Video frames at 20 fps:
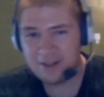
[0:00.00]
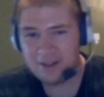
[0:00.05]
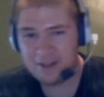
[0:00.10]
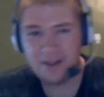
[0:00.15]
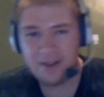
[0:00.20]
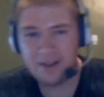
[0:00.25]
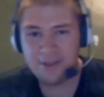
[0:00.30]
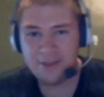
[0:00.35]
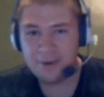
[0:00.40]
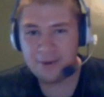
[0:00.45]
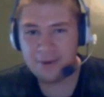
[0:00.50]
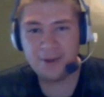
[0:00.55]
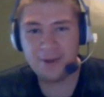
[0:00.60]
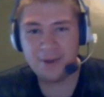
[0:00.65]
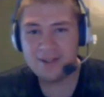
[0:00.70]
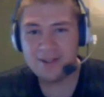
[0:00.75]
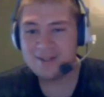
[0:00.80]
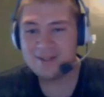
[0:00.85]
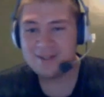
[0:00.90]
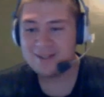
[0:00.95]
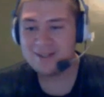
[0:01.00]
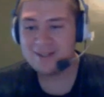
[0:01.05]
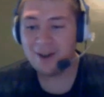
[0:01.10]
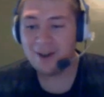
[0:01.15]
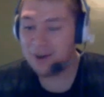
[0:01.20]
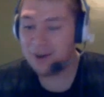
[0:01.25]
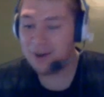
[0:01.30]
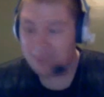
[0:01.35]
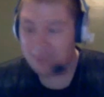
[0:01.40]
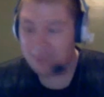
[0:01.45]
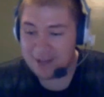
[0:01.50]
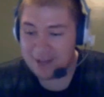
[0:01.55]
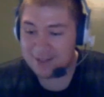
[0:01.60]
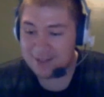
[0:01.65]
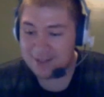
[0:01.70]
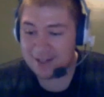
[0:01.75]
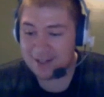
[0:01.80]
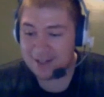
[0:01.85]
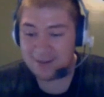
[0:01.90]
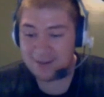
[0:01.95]
Throat hits are
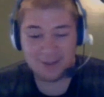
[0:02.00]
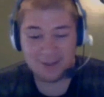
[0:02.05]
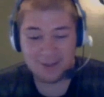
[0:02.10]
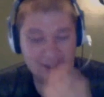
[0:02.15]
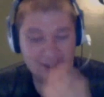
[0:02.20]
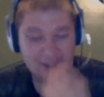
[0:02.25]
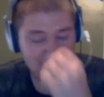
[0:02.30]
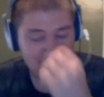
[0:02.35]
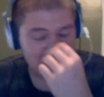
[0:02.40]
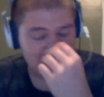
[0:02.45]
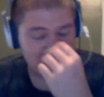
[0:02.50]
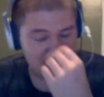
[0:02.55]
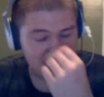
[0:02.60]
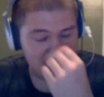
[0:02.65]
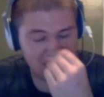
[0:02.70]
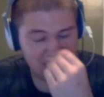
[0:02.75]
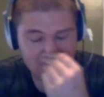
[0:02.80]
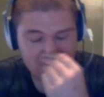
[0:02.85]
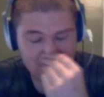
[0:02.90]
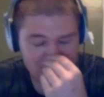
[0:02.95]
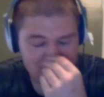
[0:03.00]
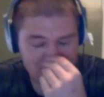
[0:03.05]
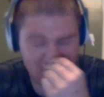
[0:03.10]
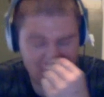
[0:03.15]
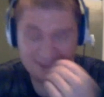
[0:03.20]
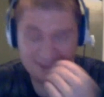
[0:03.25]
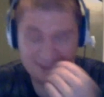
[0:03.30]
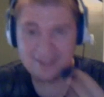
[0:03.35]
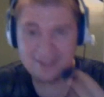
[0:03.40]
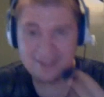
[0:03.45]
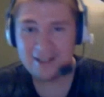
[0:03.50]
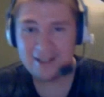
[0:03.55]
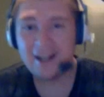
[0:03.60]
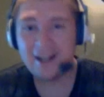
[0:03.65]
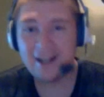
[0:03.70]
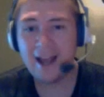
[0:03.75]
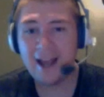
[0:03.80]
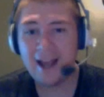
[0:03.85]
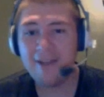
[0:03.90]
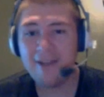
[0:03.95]
amazing now on liquid that I didn't
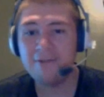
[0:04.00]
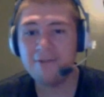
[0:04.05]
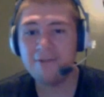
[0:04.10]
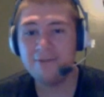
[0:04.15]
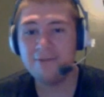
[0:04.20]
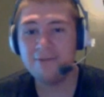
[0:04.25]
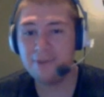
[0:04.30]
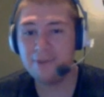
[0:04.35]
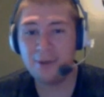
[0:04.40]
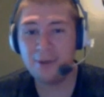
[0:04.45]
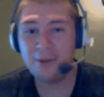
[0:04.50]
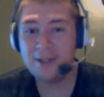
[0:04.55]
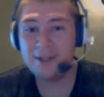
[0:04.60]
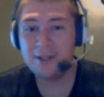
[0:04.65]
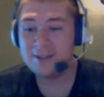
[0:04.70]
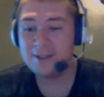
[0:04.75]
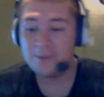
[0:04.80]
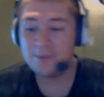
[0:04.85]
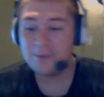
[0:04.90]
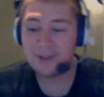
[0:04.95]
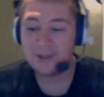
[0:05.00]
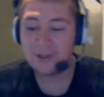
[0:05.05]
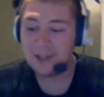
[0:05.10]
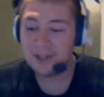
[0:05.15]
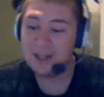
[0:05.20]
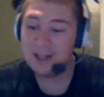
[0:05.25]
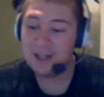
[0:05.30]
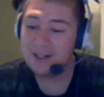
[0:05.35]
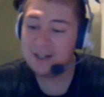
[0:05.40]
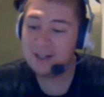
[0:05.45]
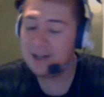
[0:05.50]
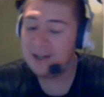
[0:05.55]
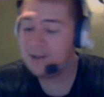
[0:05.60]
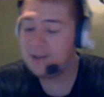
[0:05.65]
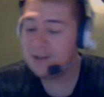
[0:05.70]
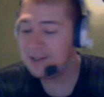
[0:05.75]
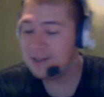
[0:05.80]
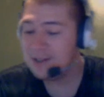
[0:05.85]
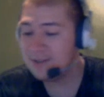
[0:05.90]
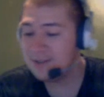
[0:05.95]
have throat hits. I'm starting to get it now at
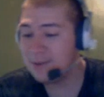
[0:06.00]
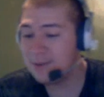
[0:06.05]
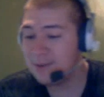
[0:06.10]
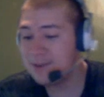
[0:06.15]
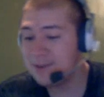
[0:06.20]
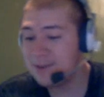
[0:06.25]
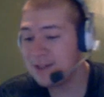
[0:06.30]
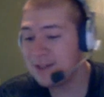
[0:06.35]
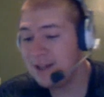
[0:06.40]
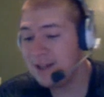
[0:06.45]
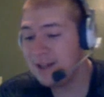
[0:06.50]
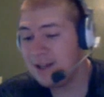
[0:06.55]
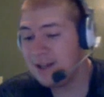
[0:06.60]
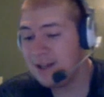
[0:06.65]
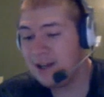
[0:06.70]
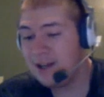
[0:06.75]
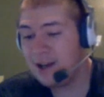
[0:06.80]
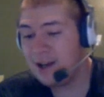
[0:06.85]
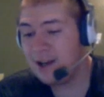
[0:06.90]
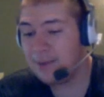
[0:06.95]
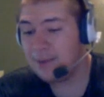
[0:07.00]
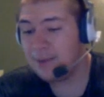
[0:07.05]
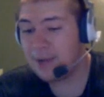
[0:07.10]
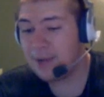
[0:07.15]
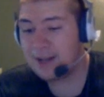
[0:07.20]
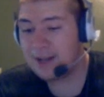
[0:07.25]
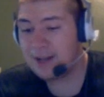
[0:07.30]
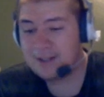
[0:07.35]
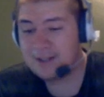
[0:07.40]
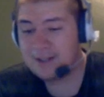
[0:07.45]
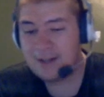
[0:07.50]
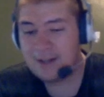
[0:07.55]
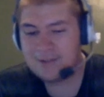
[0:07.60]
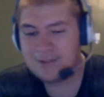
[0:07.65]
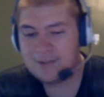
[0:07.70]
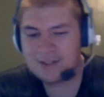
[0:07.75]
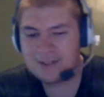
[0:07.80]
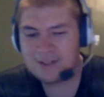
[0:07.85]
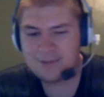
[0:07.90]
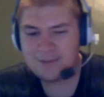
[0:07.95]
6 volts. I did have a
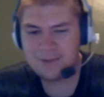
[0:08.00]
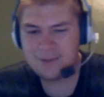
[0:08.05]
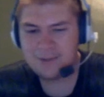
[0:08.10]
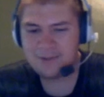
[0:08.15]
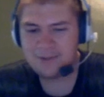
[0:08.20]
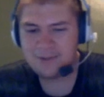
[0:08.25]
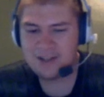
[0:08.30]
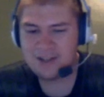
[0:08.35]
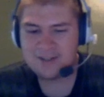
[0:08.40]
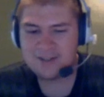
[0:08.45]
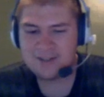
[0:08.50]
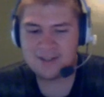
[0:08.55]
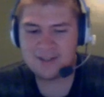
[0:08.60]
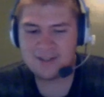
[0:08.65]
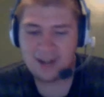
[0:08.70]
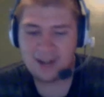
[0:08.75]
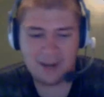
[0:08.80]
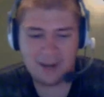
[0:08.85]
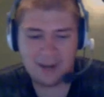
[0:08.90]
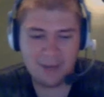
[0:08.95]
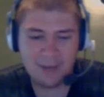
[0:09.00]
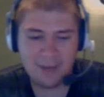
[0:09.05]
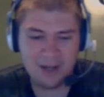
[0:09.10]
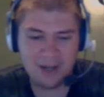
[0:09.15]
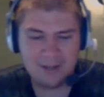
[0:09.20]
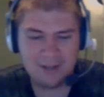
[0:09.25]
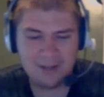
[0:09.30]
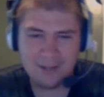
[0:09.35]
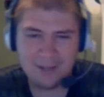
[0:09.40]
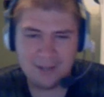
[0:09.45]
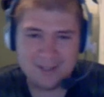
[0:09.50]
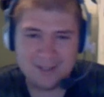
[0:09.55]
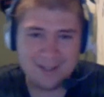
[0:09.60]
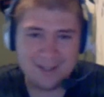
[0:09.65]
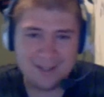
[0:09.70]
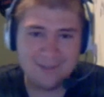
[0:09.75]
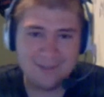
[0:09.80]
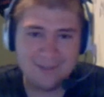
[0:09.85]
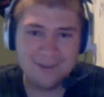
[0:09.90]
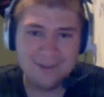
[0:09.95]
6 volt device that I modded
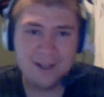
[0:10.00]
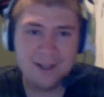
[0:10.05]
myself,